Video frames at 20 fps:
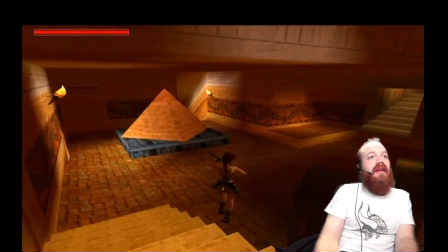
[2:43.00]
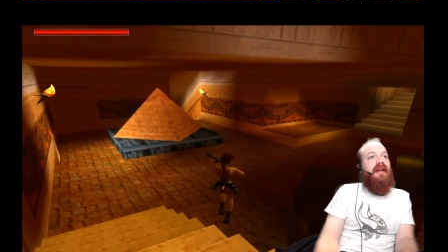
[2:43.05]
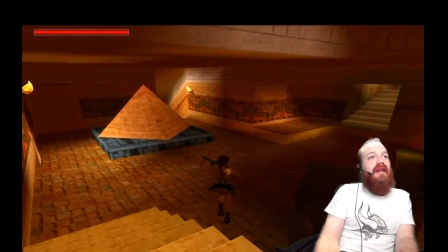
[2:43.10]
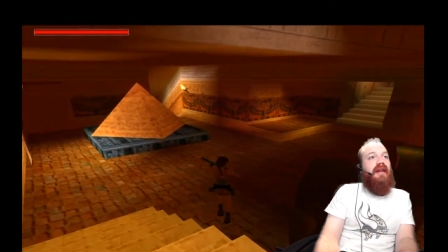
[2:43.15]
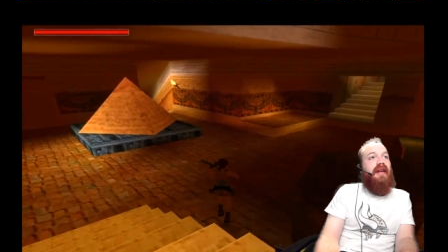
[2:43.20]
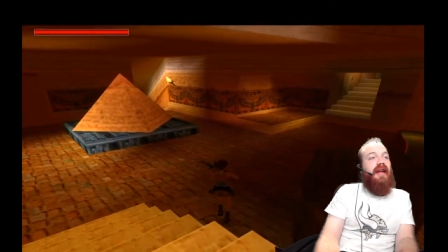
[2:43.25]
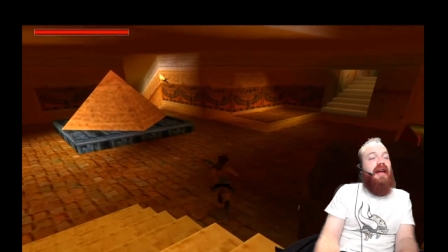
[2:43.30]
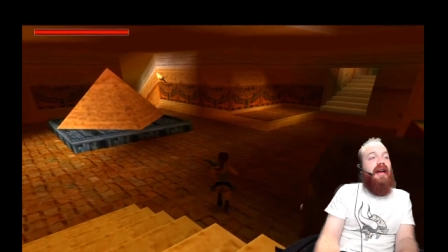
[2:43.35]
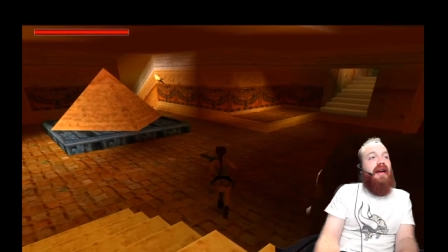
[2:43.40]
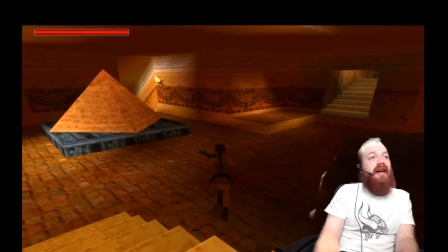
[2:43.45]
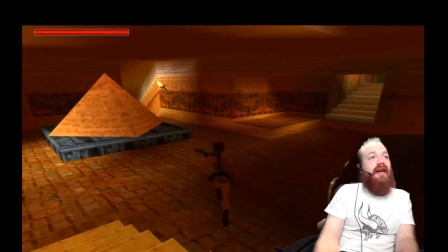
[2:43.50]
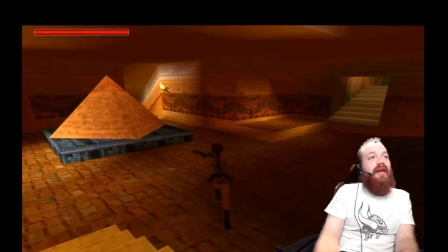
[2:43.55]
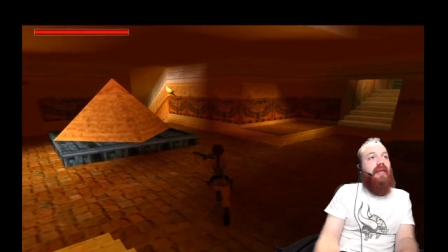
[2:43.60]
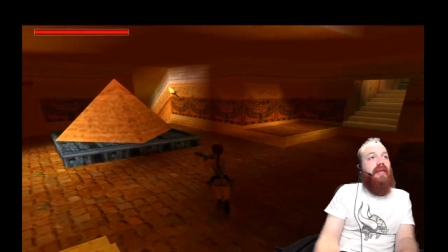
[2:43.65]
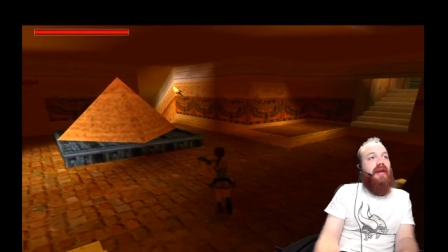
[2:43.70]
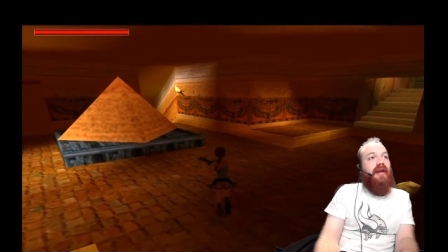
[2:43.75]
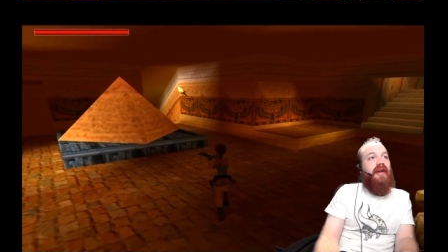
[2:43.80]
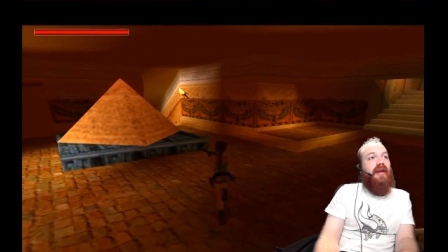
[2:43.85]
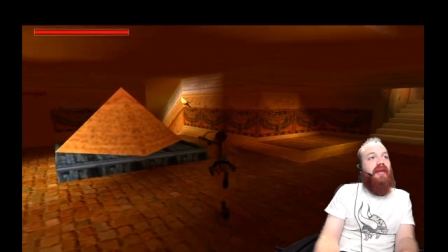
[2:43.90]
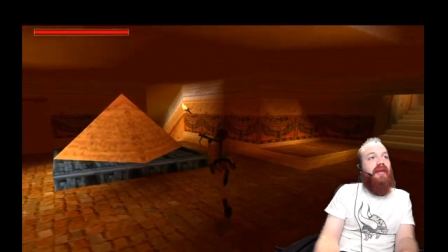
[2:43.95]
now
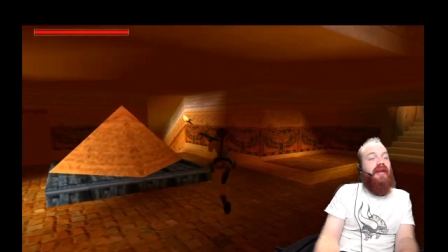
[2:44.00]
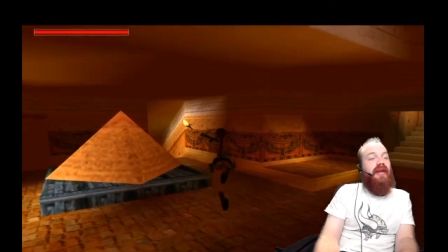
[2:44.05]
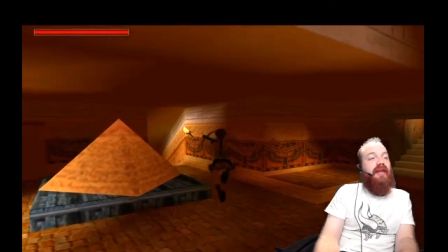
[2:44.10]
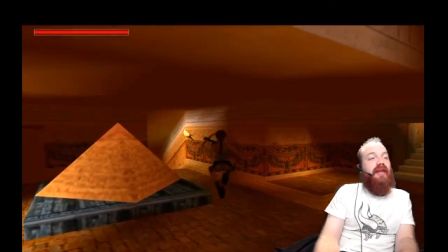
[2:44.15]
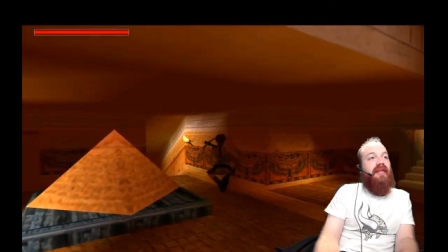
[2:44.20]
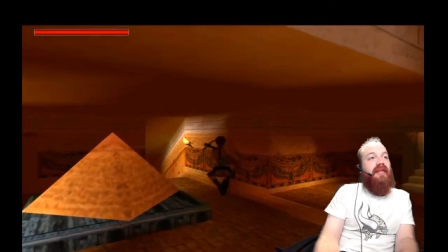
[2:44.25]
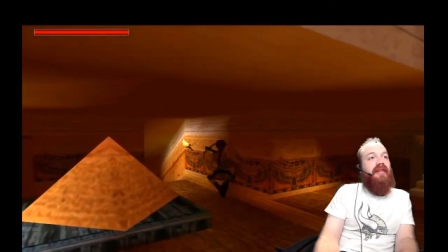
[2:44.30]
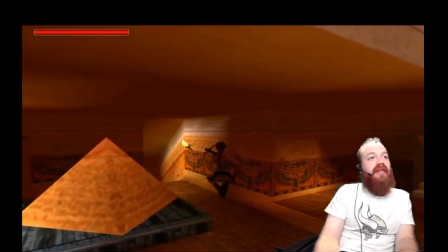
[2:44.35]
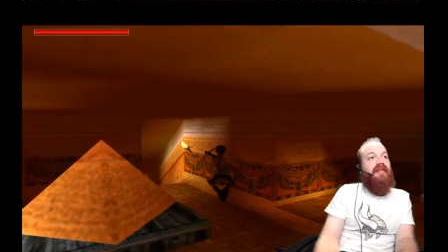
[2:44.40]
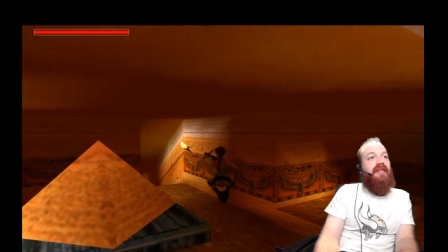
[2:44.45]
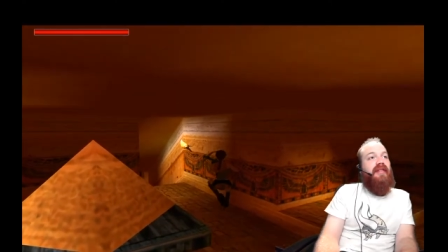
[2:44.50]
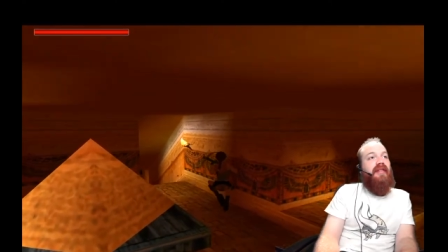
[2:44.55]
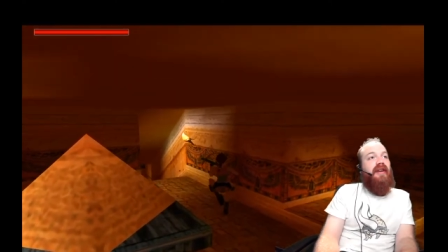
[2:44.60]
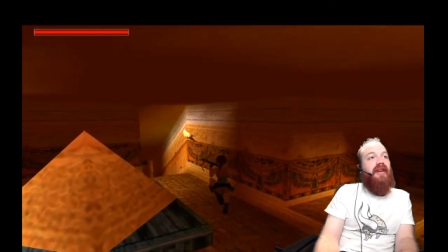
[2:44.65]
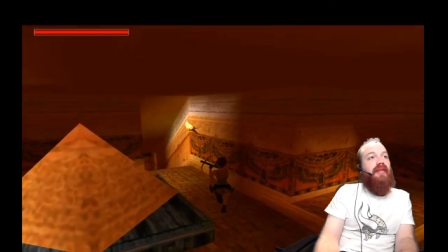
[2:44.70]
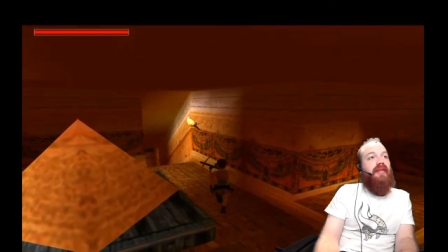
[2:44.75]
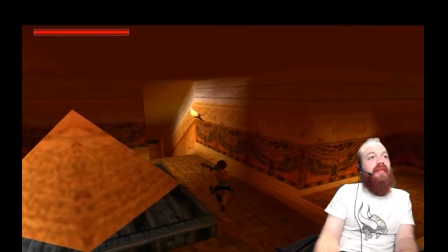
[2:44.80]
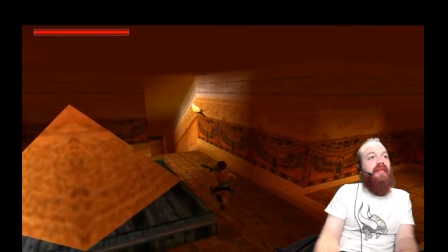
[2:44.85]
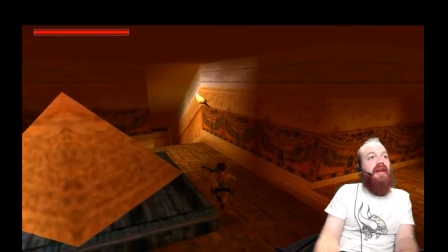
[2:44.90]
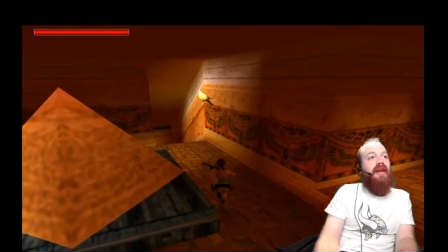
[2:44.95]
we're going to go down this
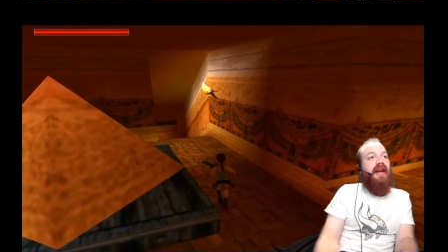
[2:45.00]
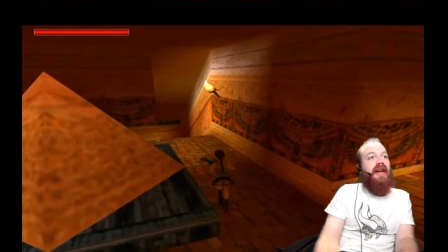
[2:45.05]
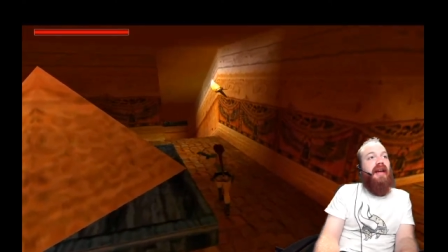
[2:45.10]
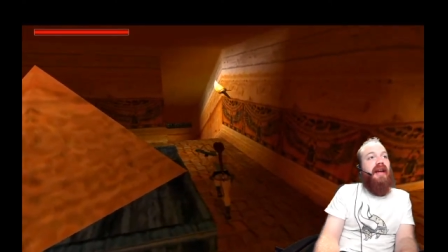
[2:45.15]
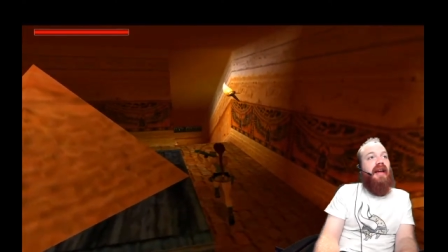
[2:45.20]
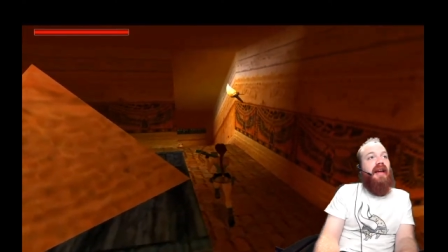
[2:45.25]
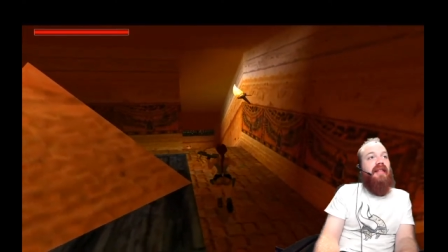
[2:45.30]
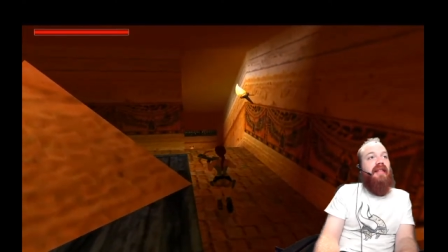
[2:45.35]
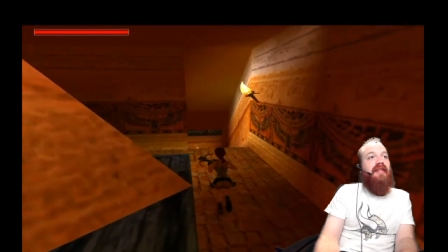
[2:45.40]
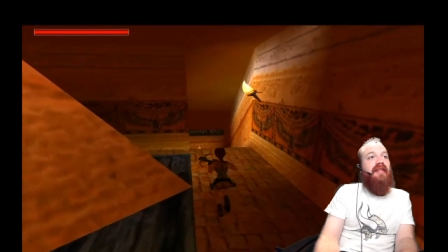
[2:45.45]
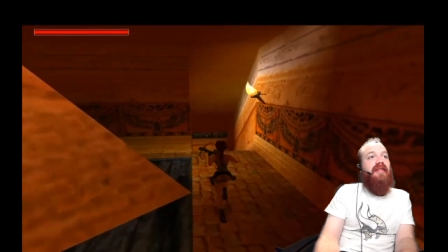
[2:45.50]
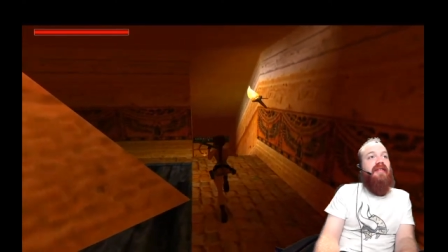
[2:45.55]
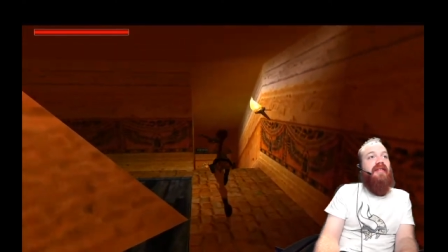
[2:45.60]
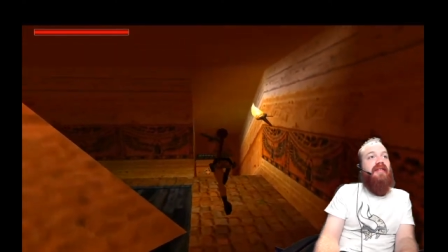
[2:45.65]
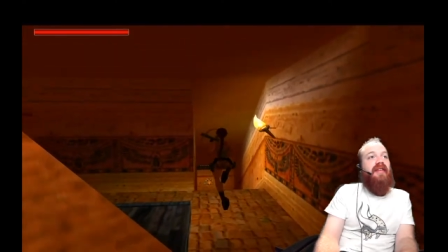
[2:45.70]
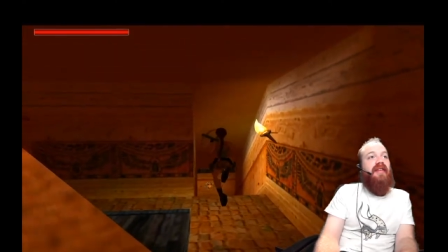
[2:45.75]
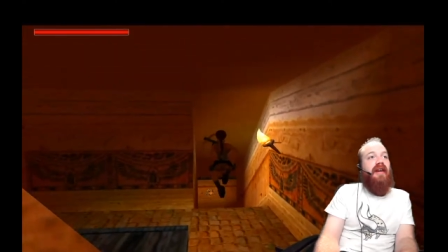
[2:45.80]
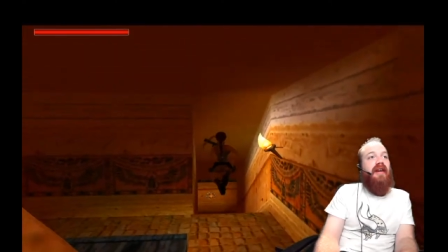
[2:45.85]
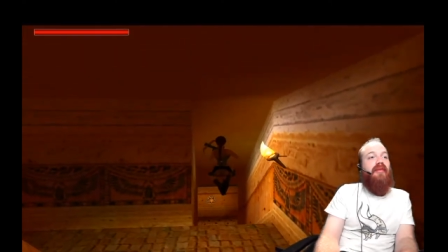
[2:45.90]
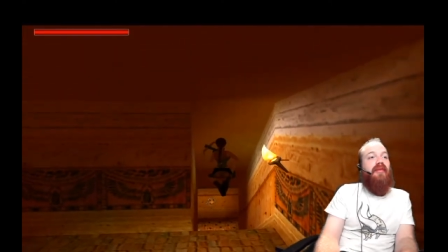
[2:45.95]
slope, and this is
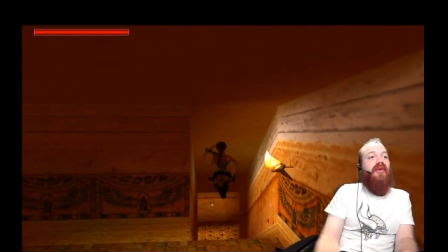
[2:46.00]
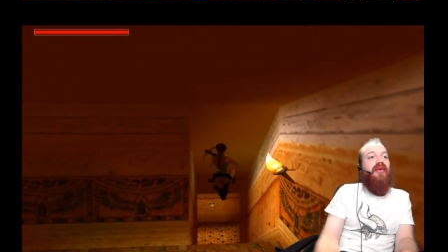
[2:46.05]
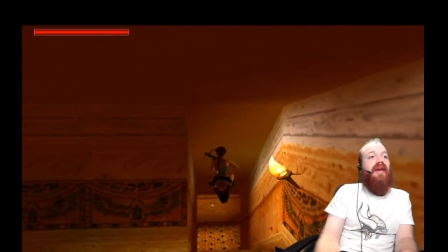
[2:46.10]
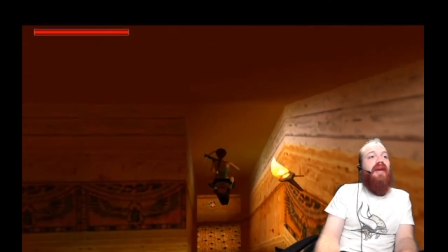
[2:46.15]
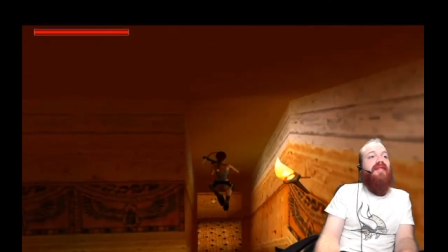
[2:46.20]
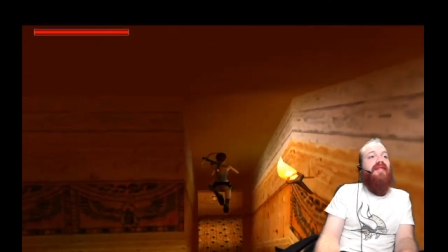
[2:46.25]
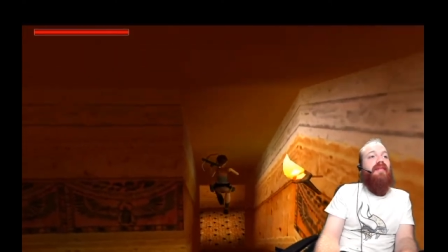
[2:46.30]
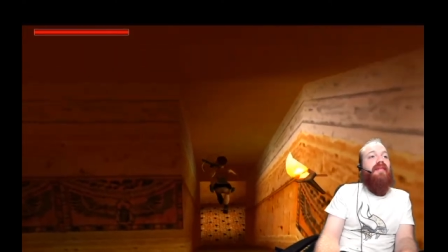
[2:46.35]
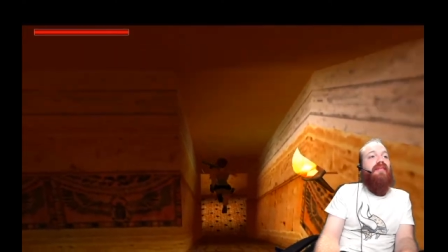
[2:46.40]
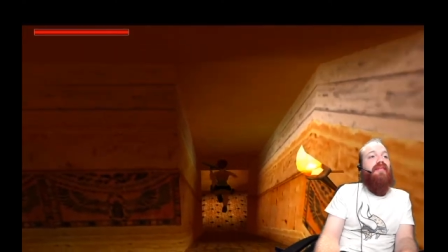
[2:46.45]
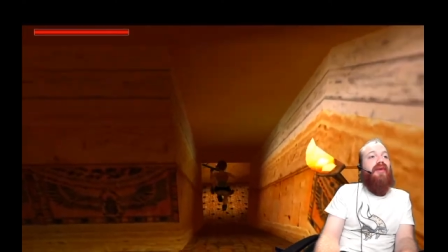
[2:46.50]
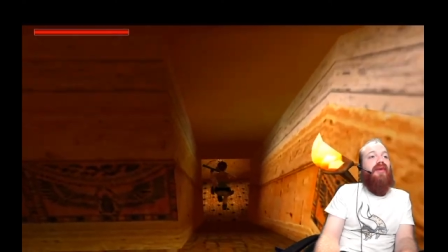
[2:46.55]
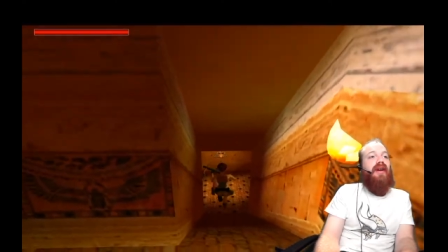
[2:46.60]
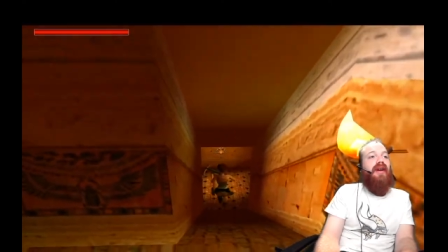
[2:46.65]
timed. You have to break